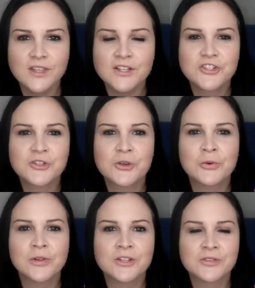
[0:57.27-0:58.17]
just
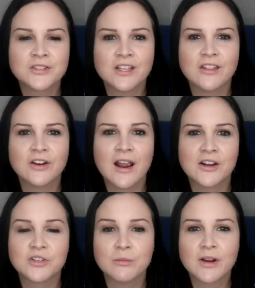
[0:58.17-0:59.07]
Google it and you'll see that there are
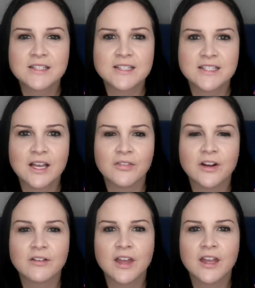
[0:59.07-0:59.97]
actually bracelets out
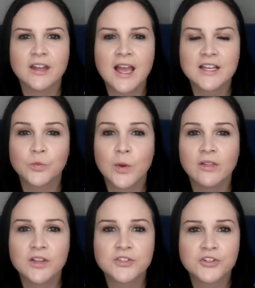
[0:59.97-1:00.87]
there that as a weight
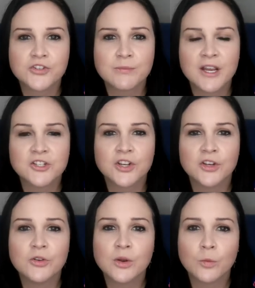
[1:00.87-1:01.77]
loss surgery
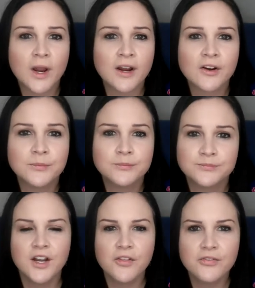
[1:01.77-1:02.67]
patient you can wear.
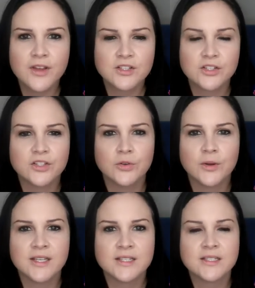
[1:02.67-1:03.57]
Another thing to do
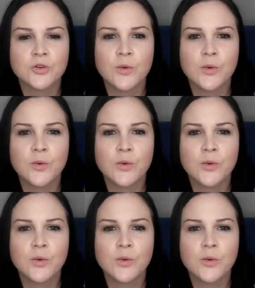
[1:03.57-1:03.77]
is to